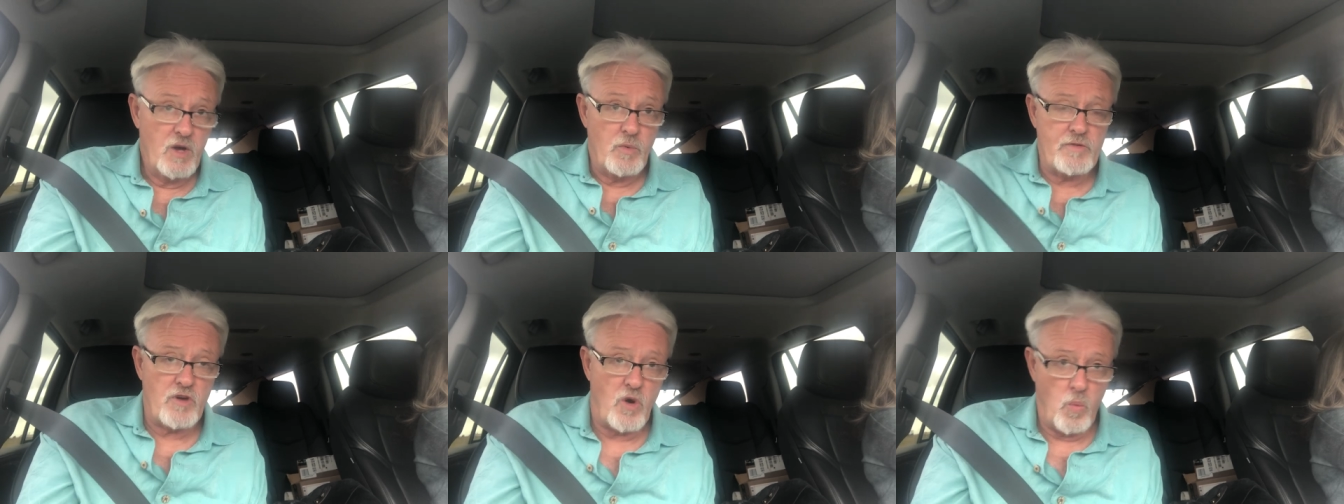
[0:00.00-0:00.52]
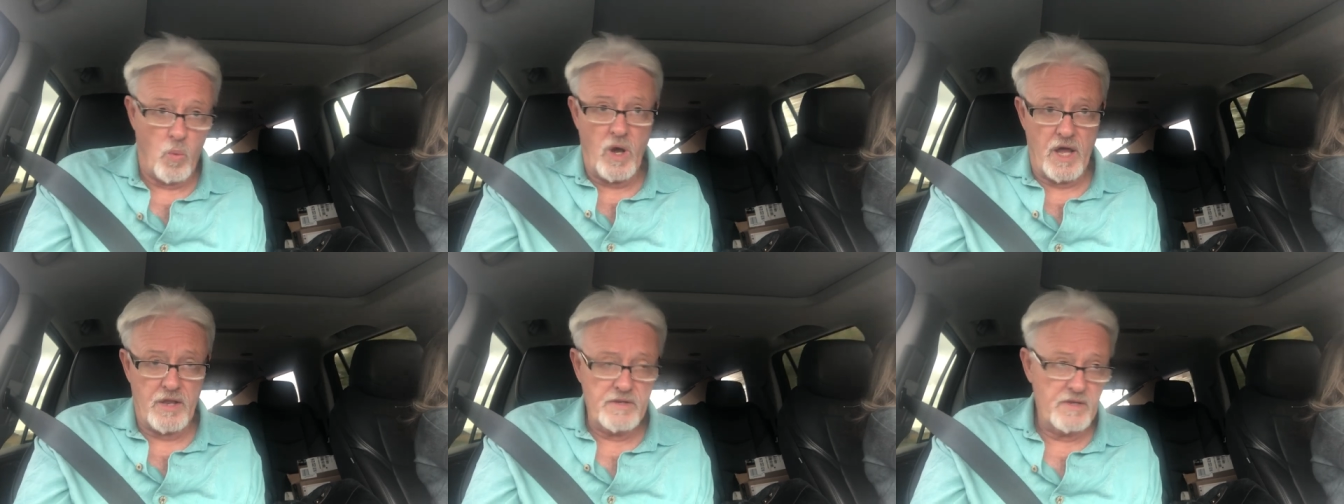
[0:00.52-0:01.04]
We've got
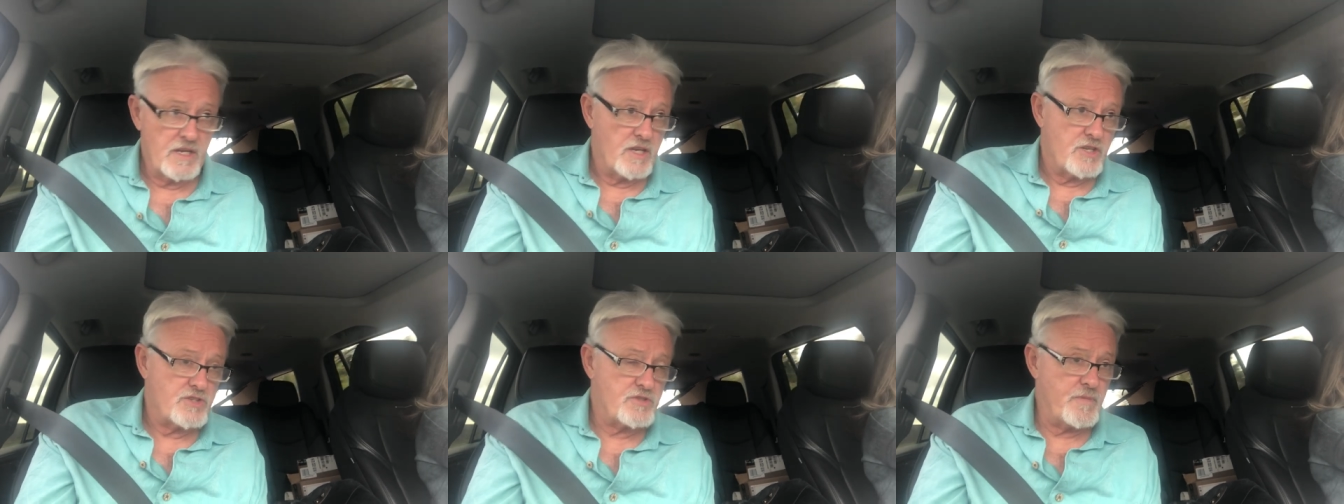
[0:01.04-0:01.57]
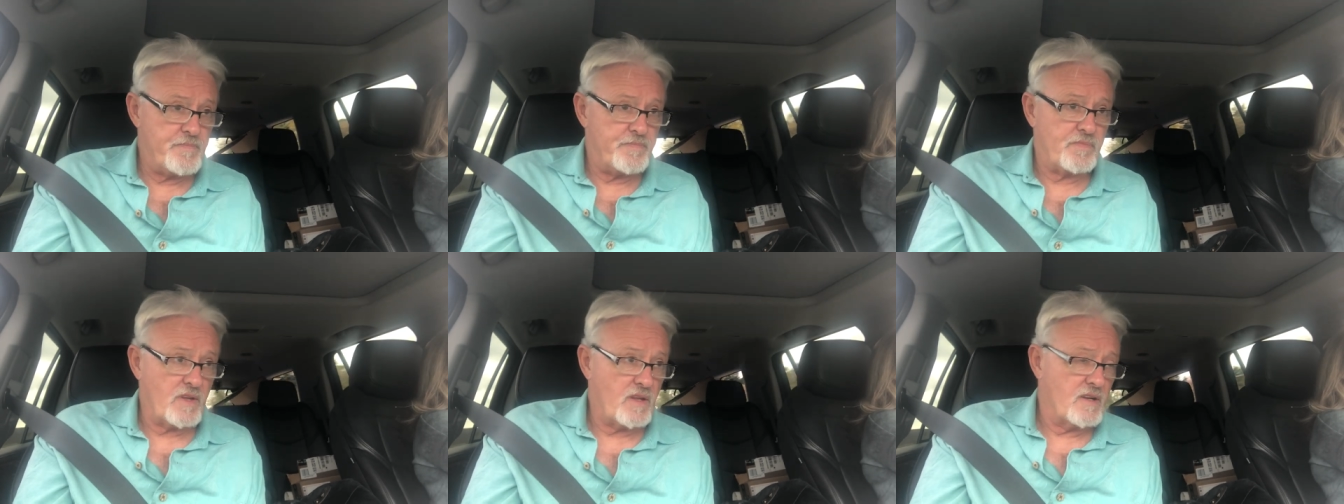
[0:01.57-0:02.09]
one. And their hair is
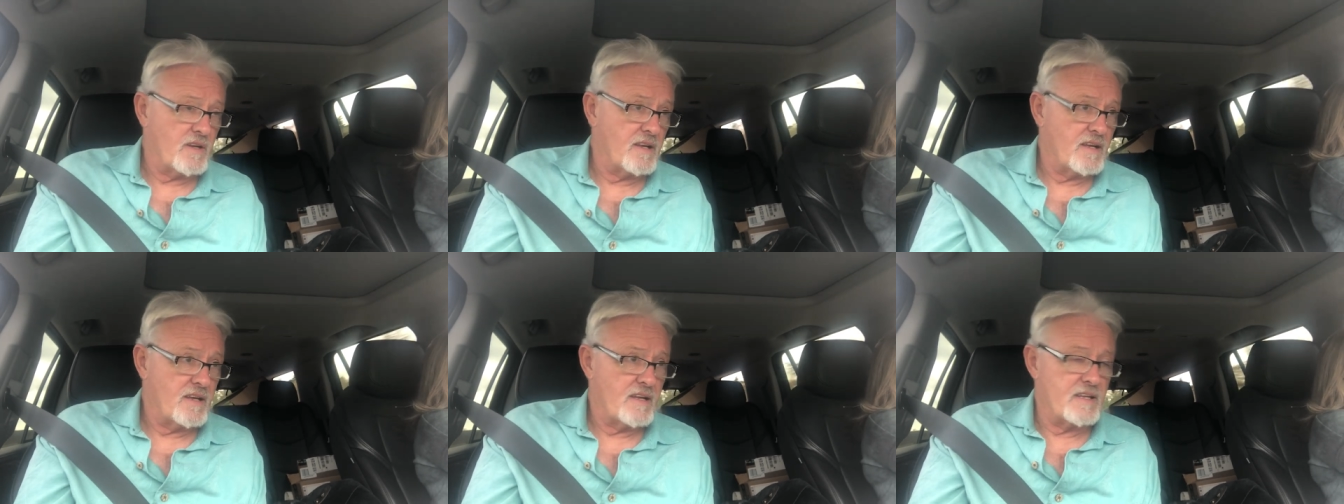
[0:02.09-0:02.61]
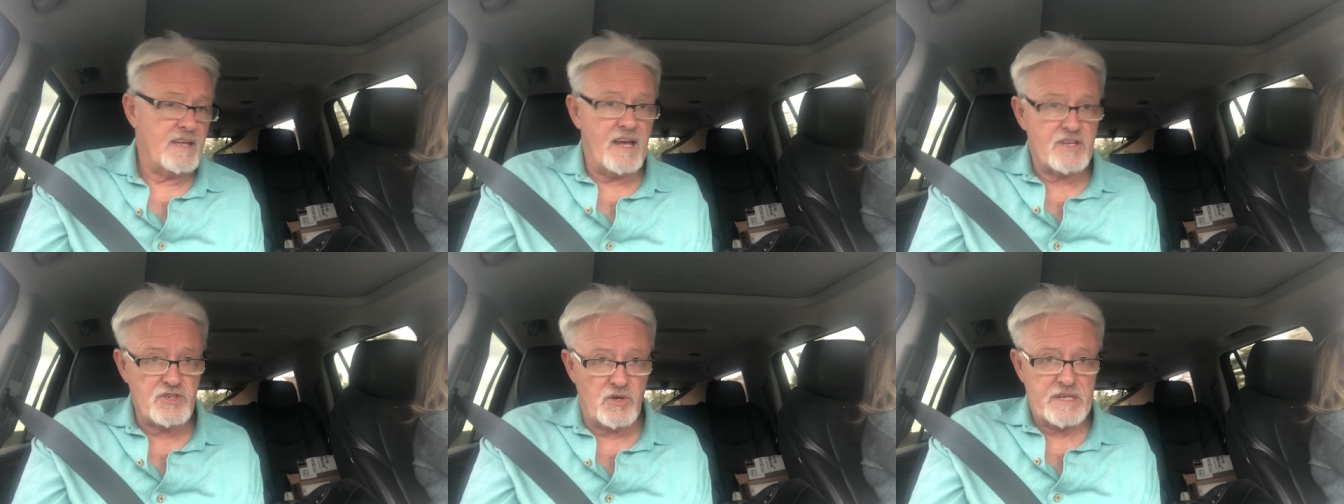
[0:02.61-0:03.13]
soft as silk. Yeah,
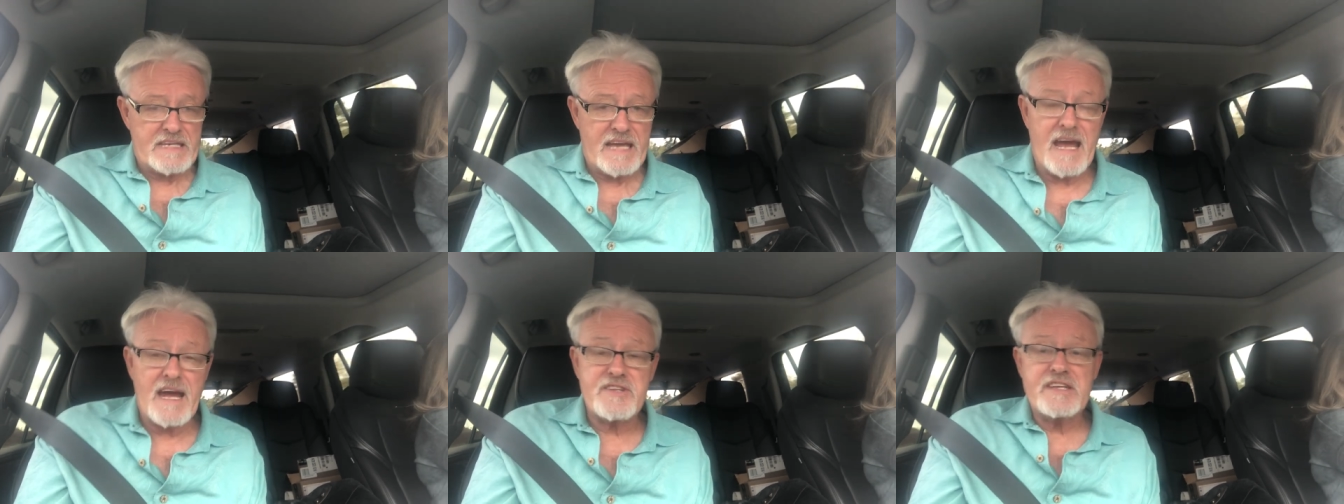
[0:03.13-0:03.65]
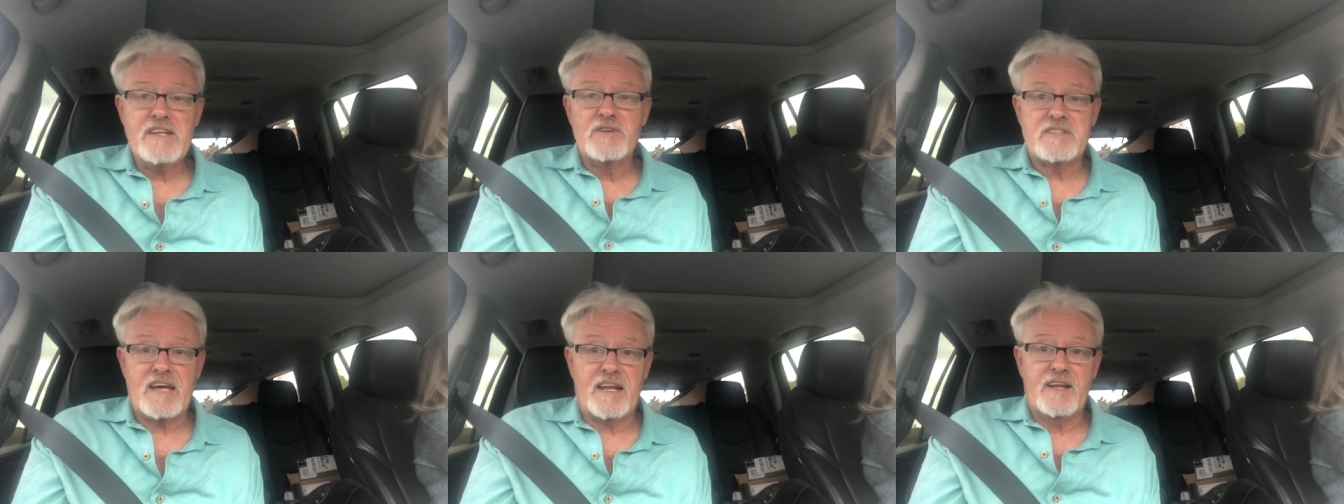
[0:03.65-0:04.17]
Johnny Cash. He
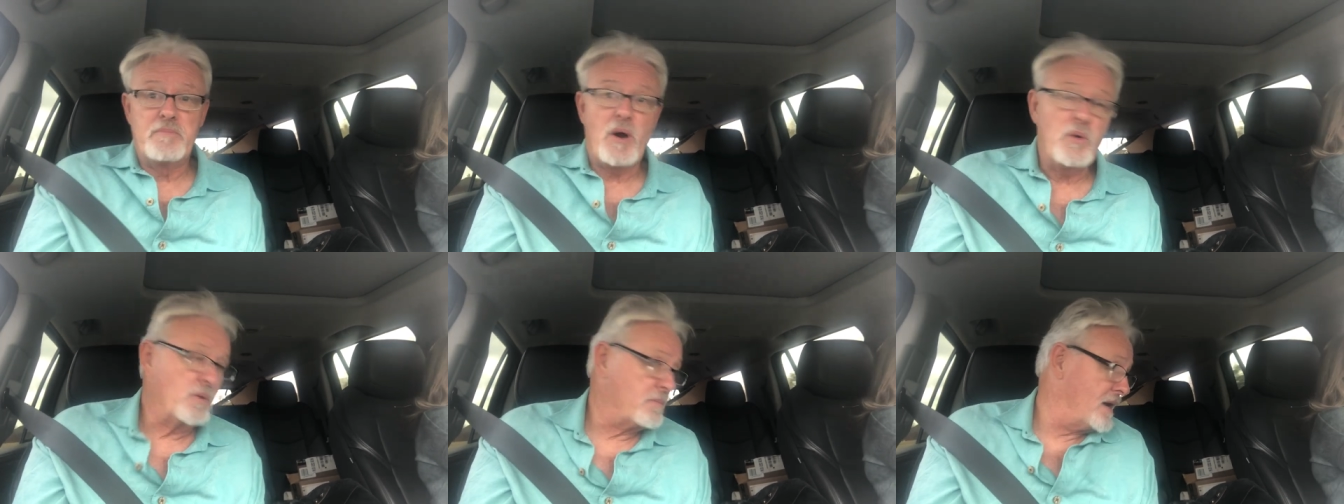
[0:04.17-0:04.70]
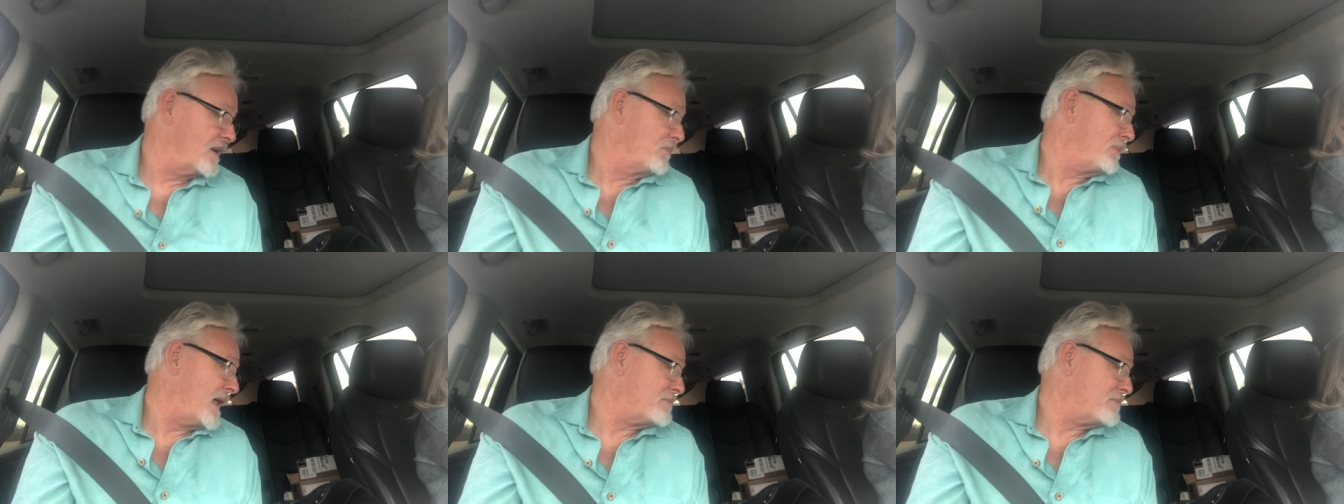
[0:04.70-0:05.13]
looks like a little polar bear, little black